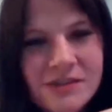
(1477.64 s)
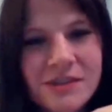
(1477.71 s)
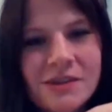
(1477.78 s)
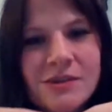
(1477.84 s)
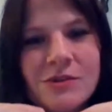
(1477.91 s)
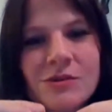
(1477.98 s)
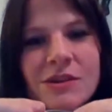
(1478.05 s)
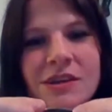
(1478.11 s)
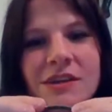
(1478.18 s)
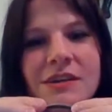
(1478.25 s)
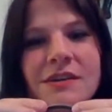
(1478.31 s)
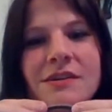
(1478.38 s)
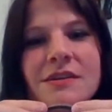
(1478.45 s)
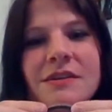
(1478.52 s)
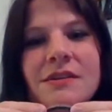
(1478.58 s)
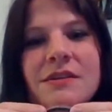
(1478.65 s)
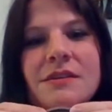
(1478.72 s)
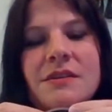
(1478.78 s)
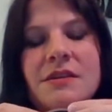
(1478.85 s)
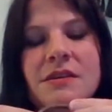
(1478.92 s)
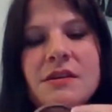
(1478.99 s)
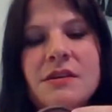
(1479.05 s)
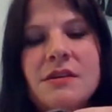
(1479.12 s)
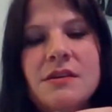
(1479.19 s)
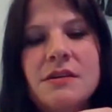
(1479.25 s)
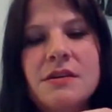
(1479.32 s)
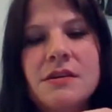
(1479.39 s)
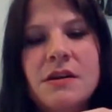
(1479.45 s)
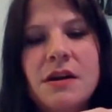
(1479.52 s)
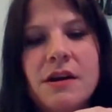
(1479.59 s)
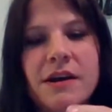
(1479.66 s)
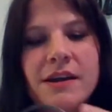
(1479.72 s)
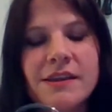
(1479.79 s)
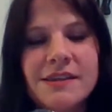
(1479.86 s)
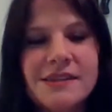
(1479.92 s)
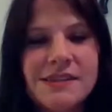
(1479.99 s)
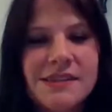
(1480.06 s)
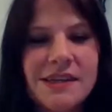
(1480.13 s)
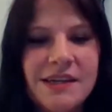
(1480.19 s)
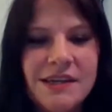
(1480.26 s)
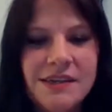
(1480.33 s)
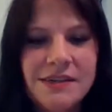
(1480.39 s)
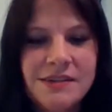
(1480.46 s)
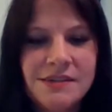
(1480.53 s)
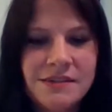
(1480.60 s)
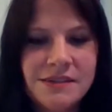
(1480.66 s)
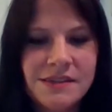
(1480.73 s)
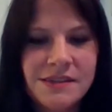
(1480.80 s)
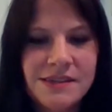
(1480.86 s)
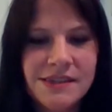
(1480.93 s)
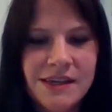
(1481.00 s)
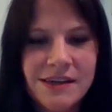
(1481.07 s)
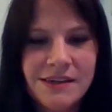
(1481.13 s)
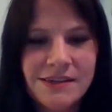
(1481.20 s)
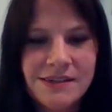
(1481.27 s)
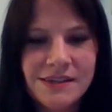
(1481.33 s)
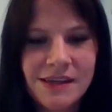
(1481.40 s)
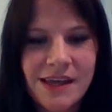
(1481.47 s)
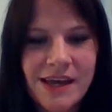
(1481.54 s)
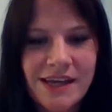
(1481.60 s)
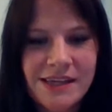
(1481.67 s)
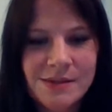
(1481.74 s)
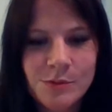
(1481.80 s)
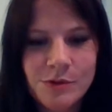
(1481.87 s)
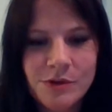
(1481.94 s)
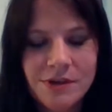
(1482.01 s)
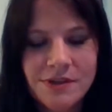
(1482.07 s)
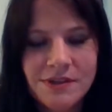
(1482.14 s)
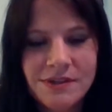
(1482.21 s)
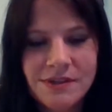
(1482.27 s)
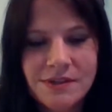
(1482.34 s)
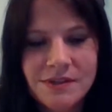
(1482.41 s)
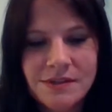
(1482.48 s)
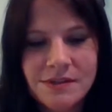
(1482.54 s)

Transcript: just glued in. All right, let's see Let's see how this class works.